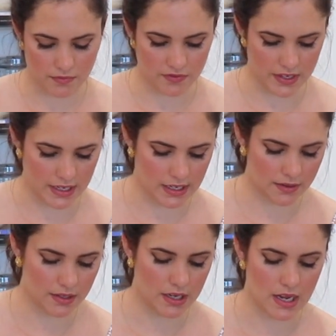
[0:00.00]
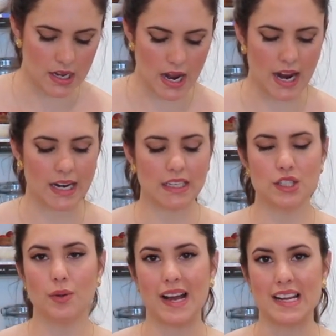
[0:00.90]
Vanilla, I like
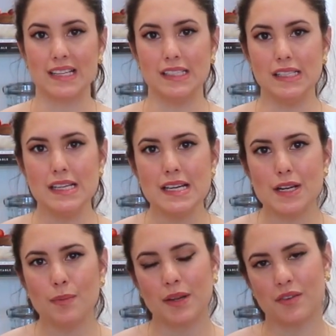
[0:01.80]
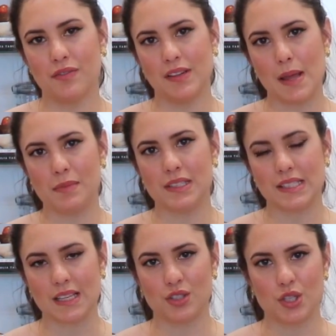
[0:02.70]
to add a little bit of lemon
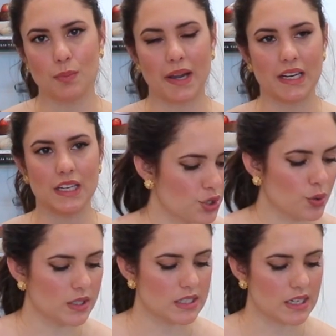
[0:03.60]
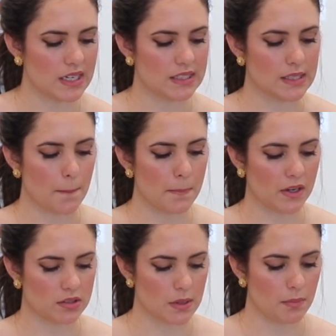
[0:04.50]
zest to mine. So you're going to need some
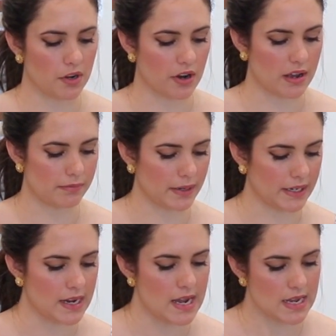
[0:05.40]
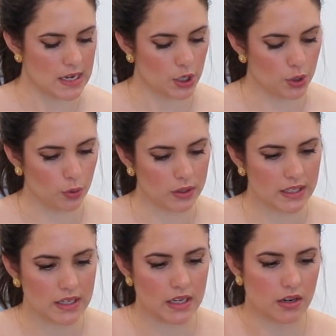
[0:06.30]
melted butter. I have mine
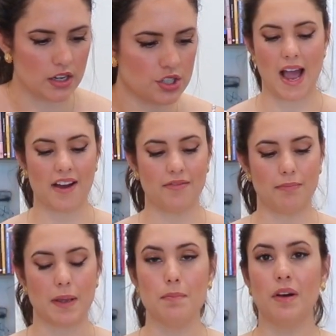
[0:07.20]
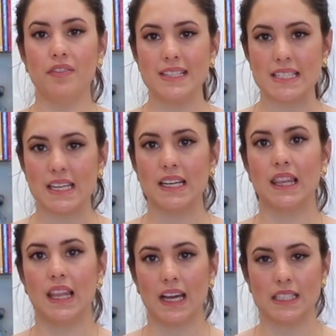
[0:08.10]
cooling here. I have my muffin tin
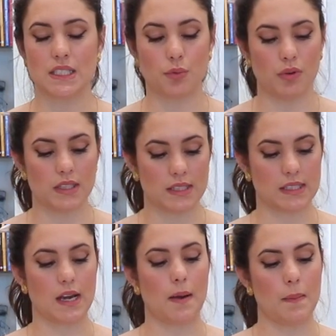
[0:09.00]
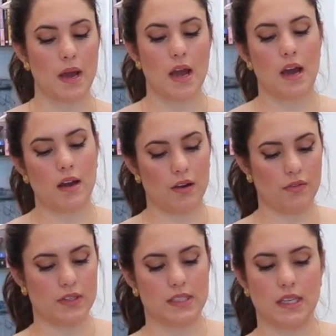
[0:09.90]
lined with some,
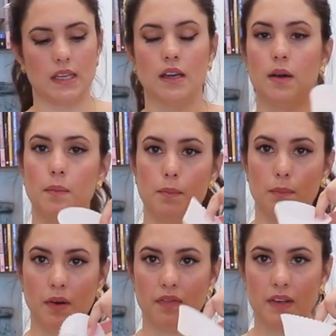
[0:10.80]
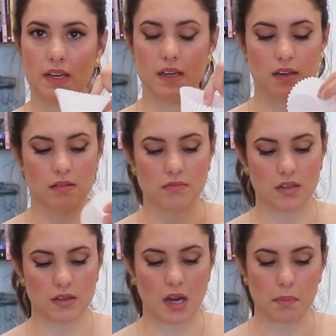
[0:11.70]
obviously, muffin
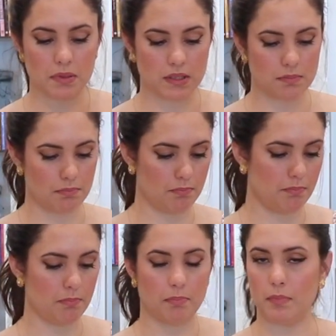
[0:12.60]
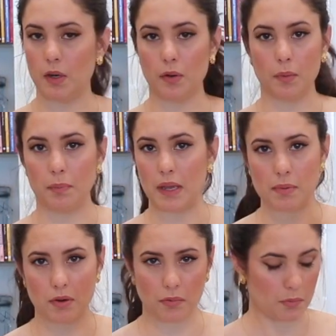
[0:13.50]
cups or
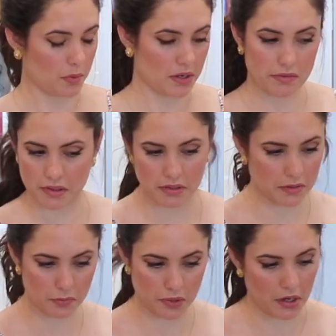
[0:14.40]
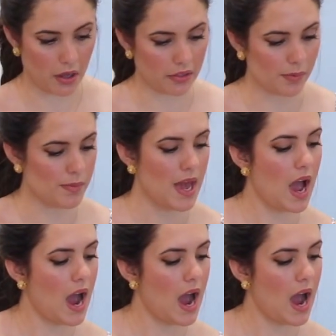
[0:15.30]
paper, whatever we call them,